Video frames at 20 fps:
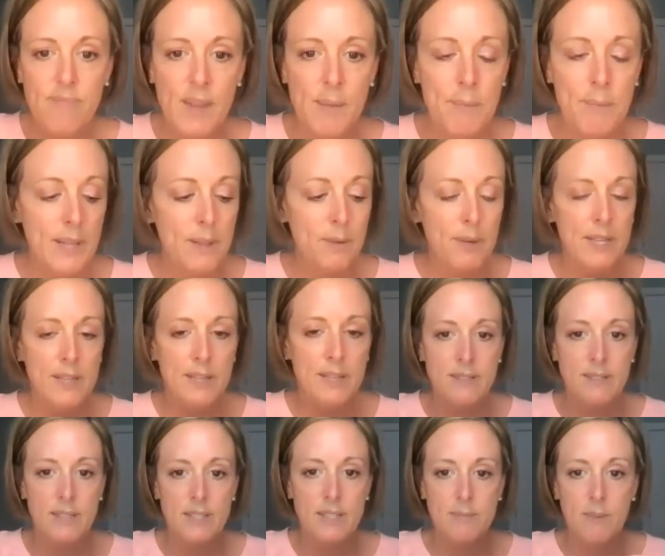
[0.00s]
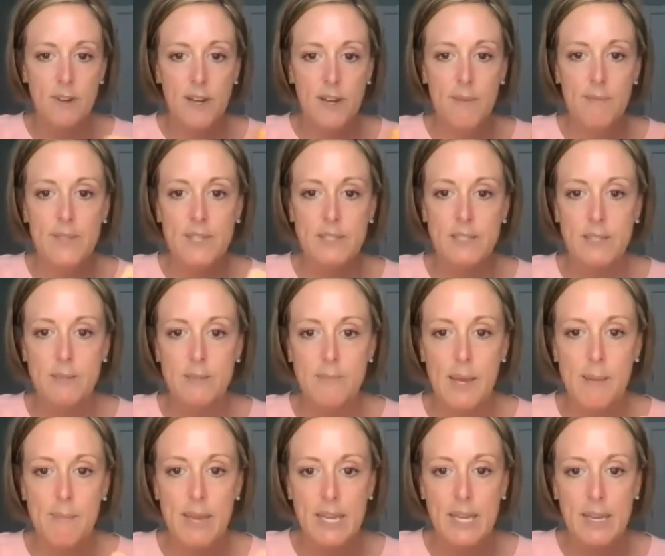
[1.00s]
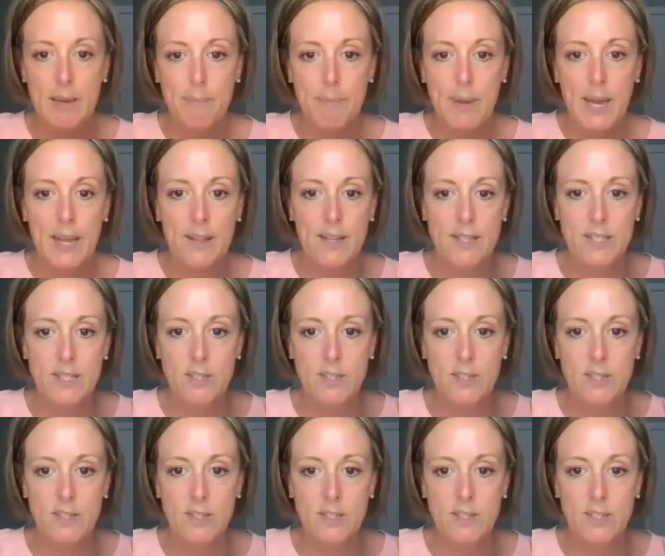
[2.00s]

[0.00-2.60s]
by the way, this is my makeup palette.